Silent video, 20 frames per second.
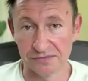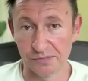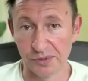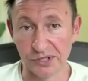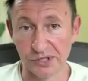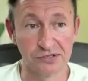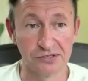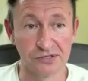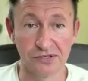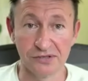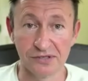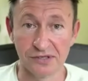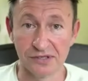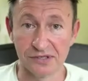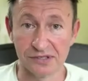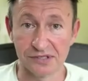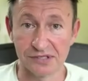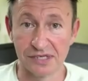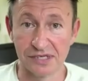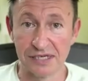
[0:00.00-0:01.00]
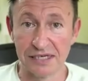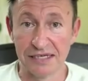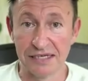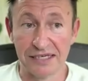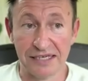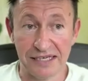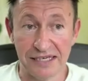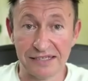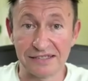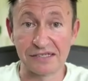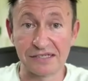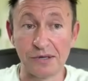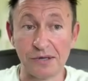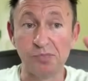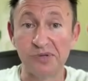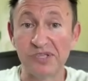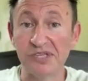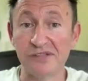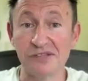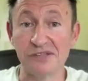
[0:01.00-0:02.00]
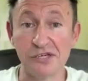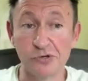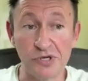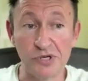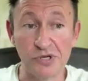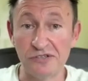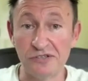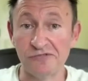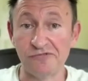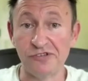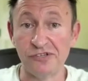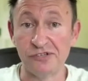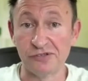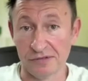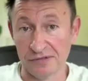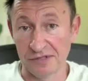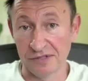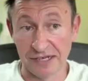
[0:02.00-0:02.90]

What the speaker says: bigger than this. It's completely greenfield.